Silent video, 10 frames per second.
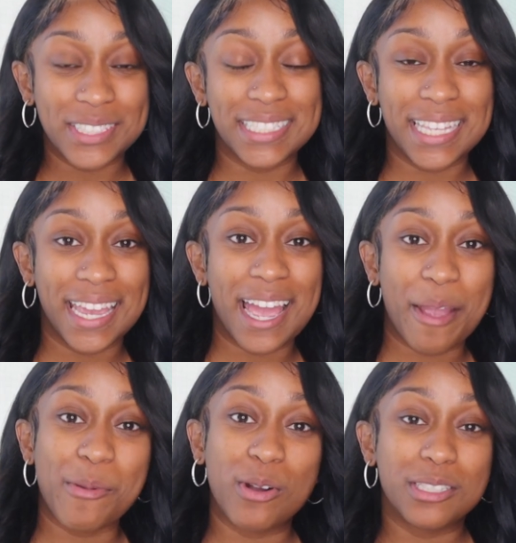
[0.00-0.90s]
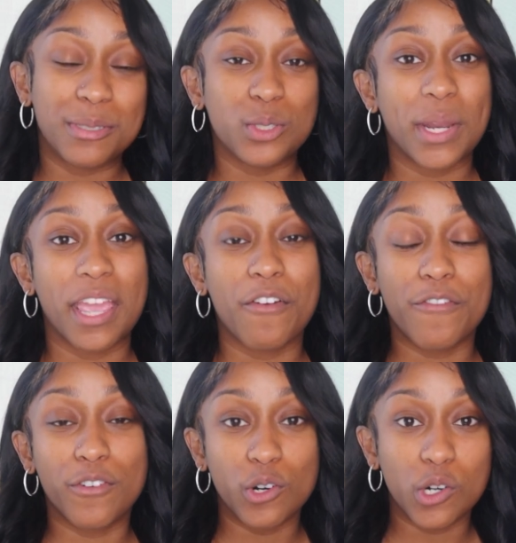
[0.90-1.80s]
Today I am going to be doing a
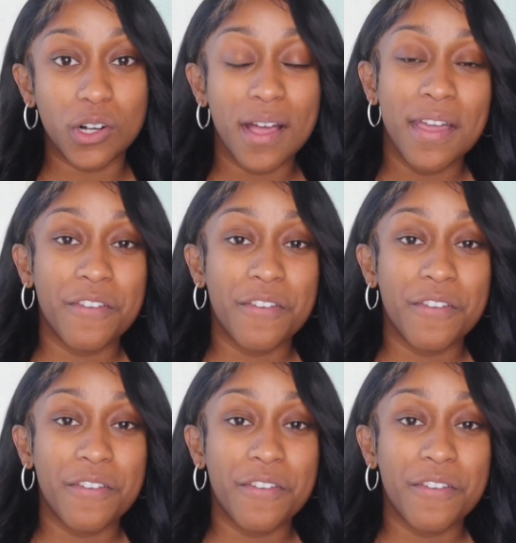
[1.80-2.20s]
full